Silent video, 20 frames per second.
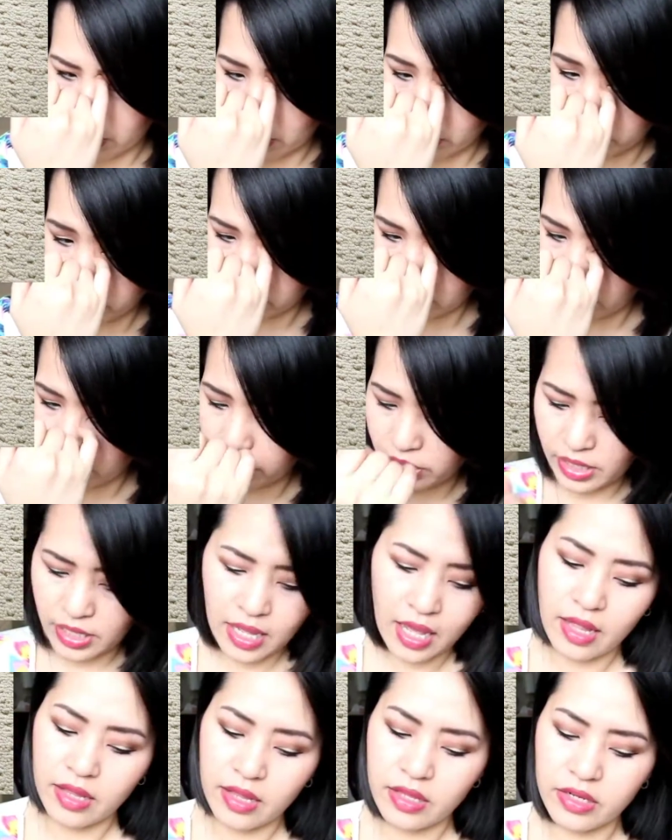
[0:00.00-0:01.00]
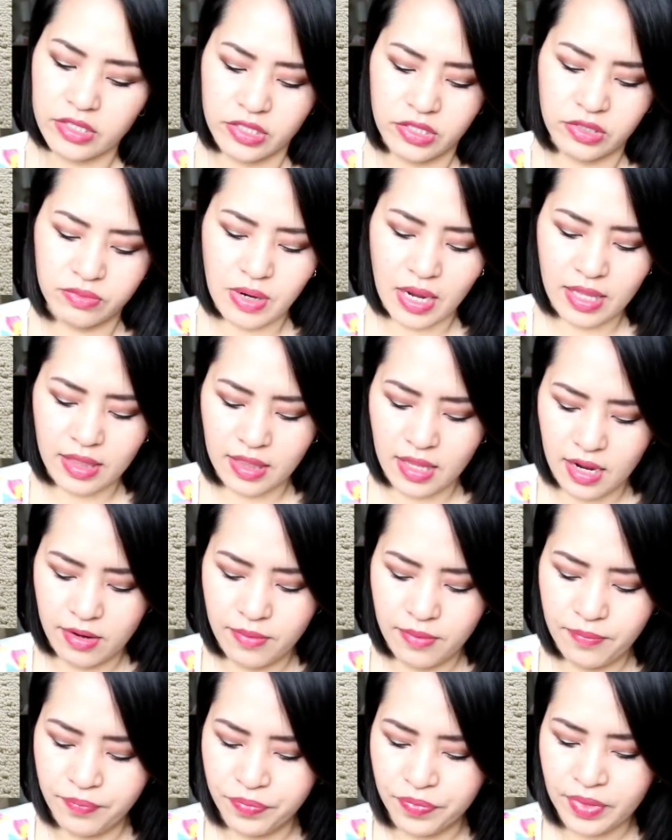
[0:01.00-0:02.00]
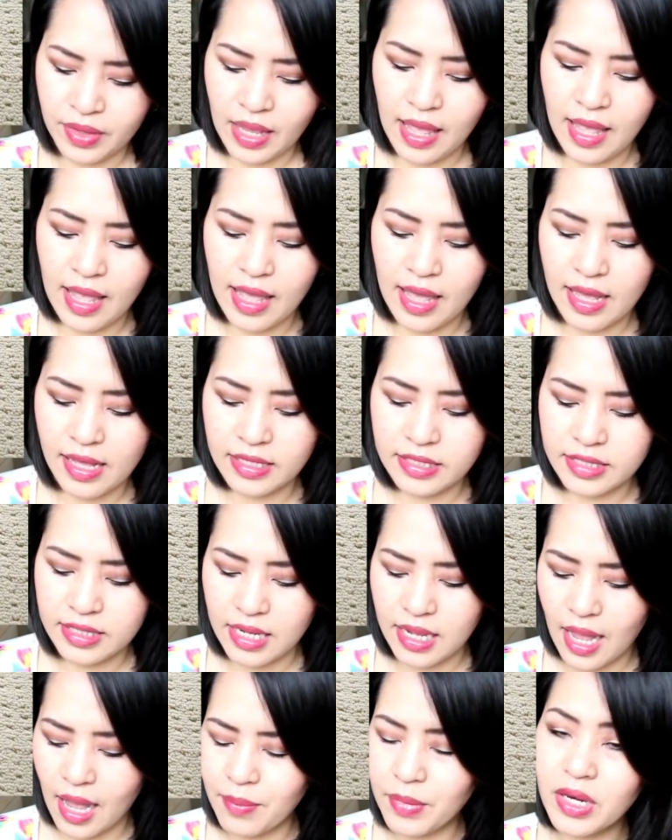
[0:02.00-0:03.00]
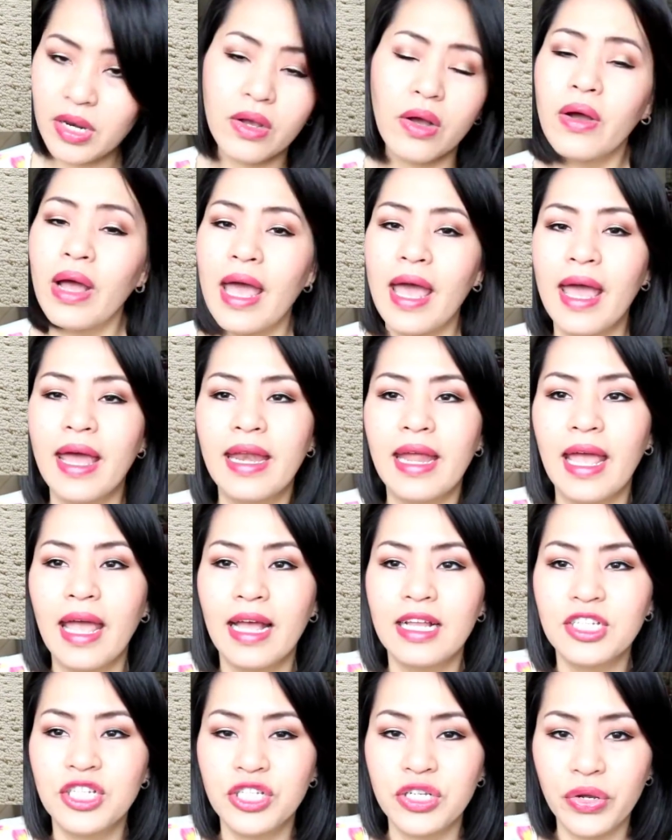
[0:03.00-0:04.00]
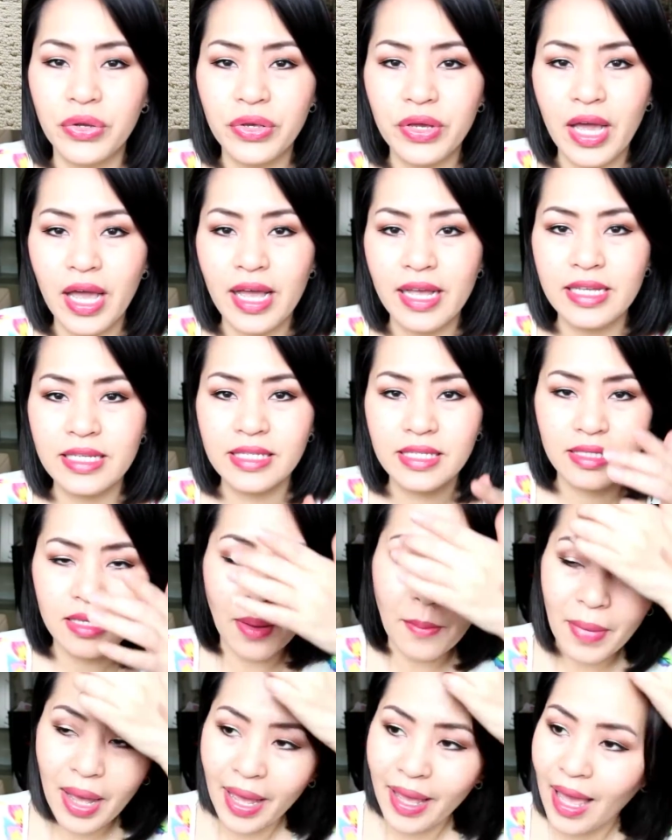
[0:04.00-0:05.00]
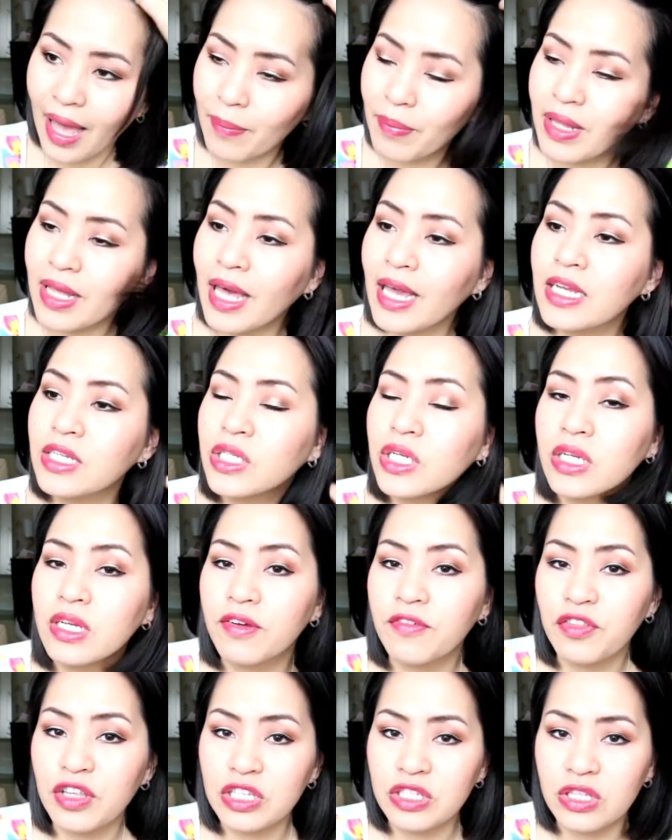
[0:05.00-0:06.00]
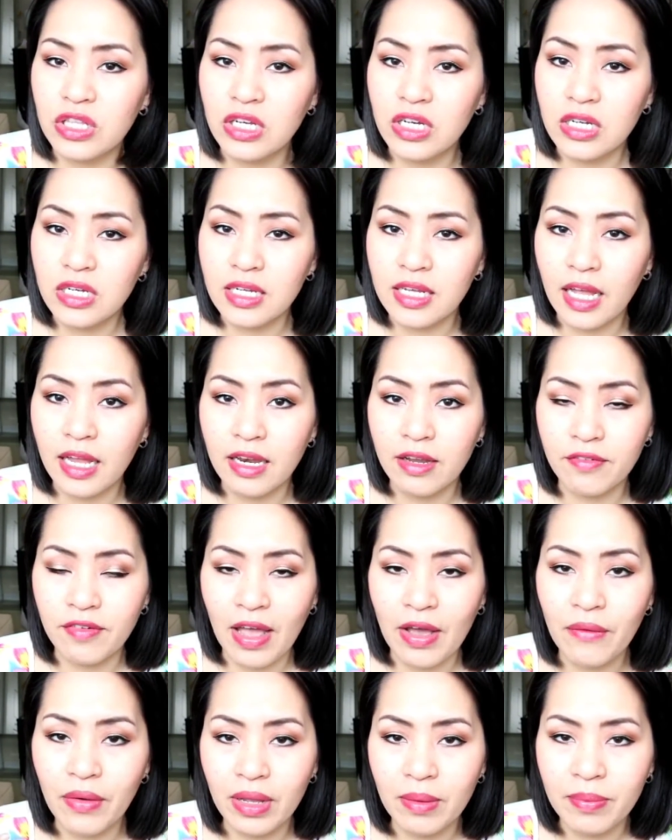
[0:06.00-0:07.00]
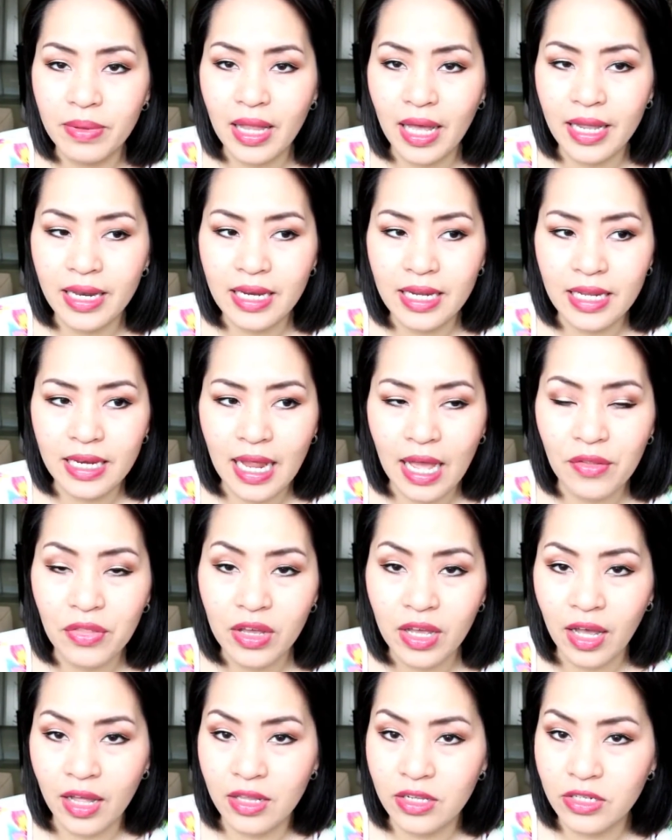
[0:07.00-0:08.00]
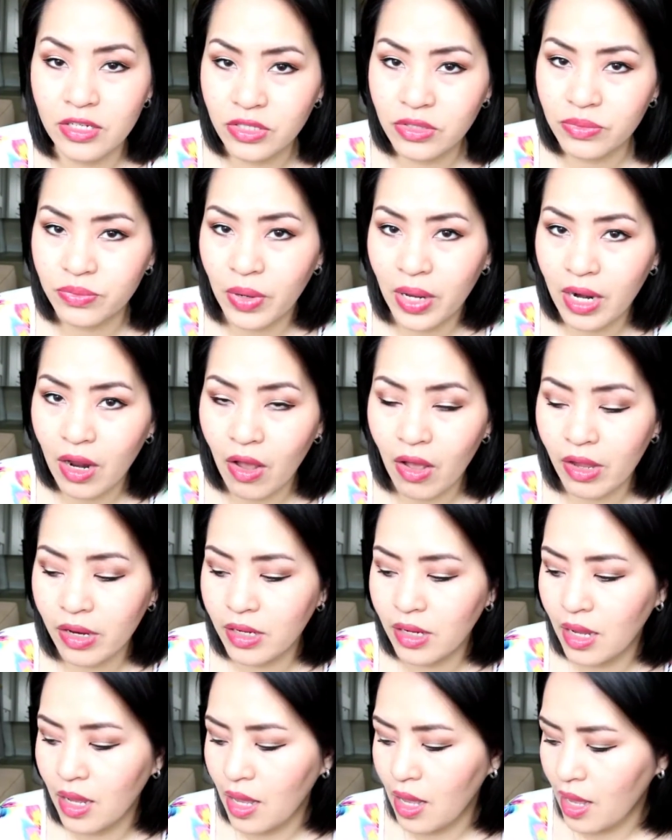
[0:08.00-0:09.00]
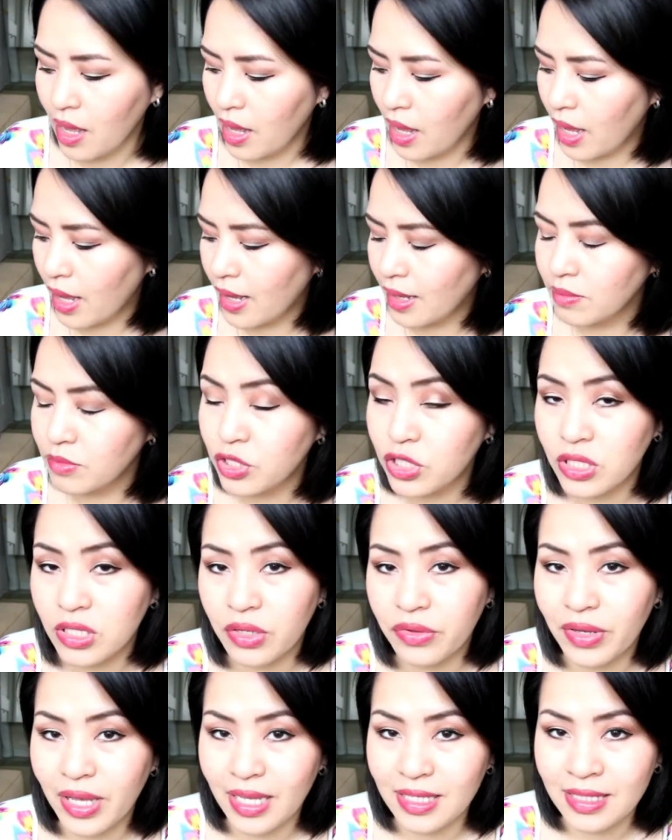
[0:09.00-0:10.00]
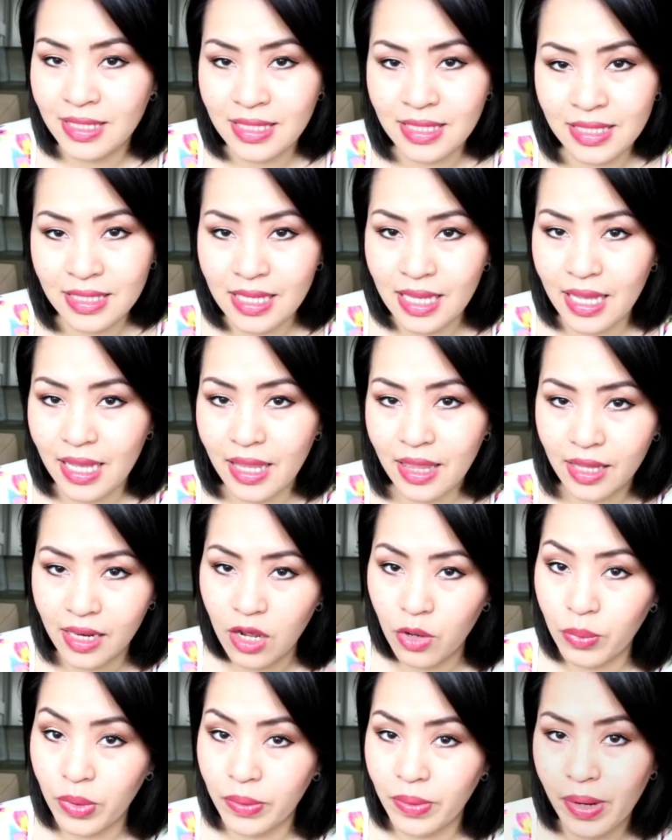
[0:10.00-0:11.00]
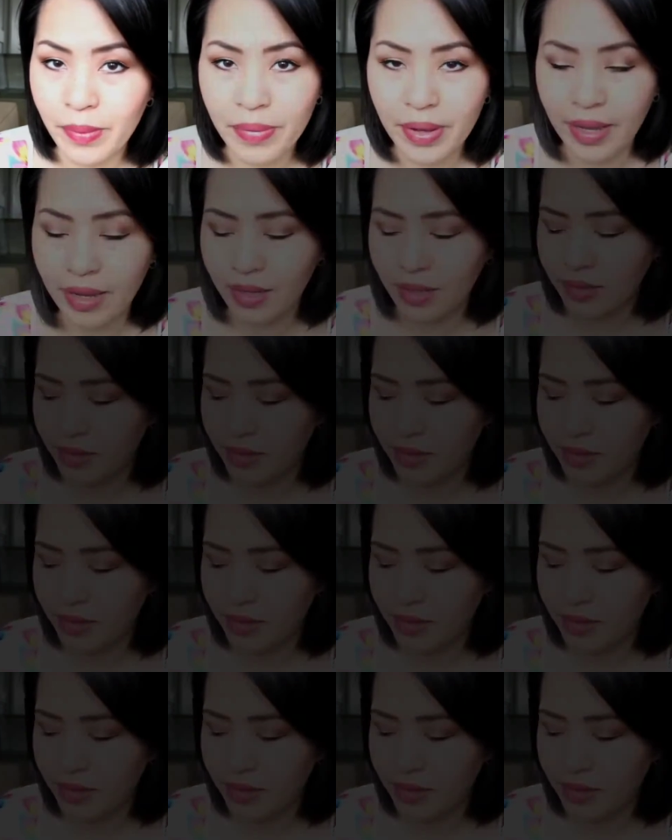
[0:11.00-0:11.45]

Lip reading: those are the colors right there. And I'm going to go ahead and show you guys my application of this look, kind of how I applied it and how the colors went on, just so you guys can see, and then I'll be right back.